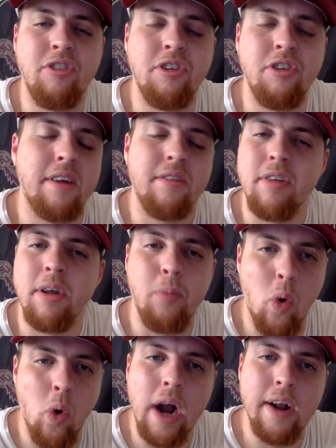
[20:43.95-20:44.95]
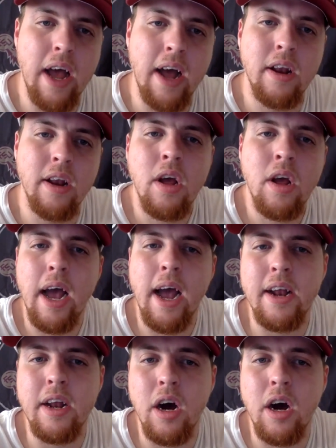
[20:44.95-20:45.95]
You got to see more out of that.
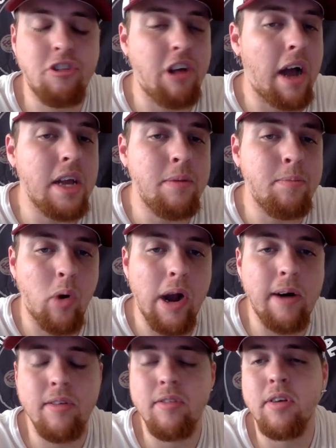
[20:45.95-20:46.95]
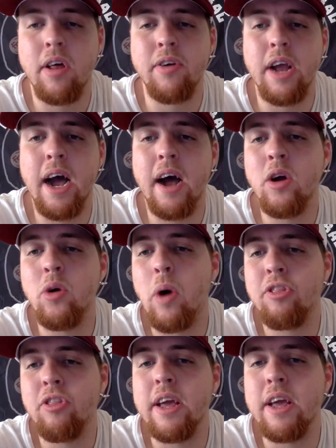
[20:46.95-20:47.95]
And Shaheem Brown is another guy who I
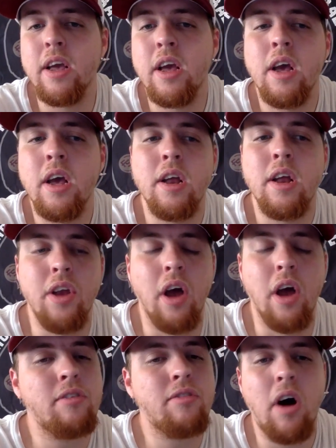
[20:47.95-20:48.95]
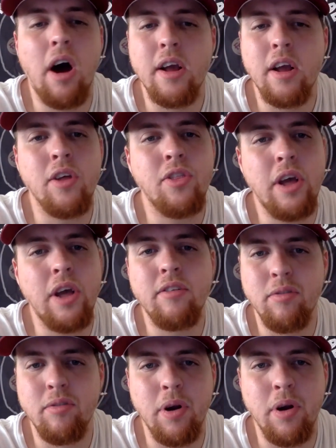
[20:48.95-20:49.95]
think does a lot of good things
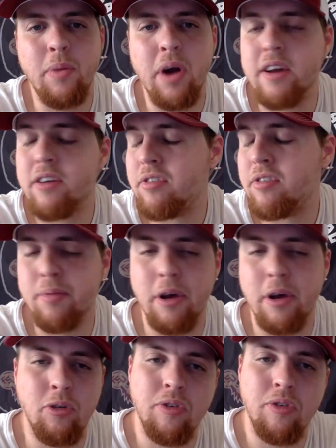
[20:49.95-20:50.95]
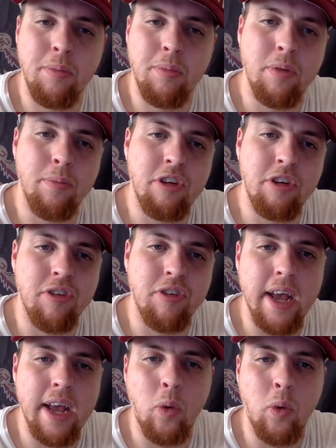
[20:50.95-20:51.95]
in spring practice, especially with some of the mission
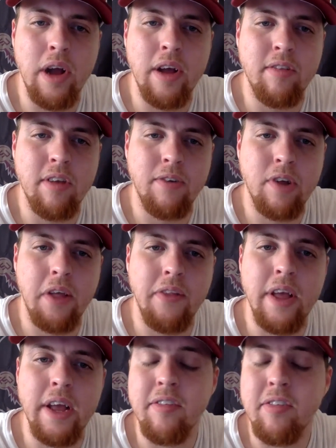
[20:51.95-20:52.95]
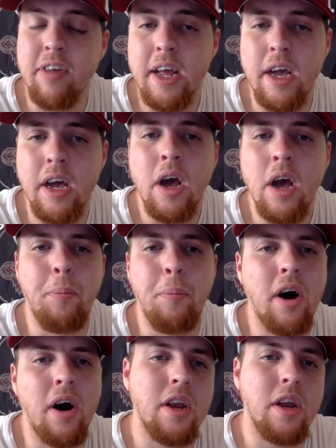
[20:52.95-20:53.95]
takeaways and everything that he's getting.
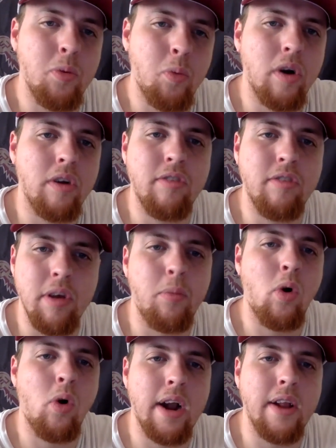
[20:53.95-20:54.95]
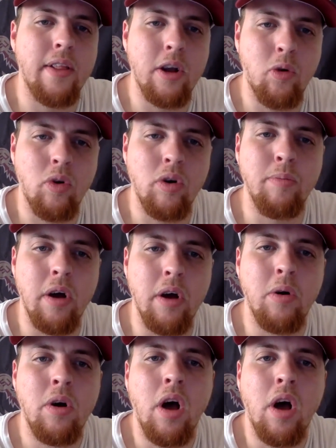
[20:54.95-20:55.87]
But you want to see more out of that group, though.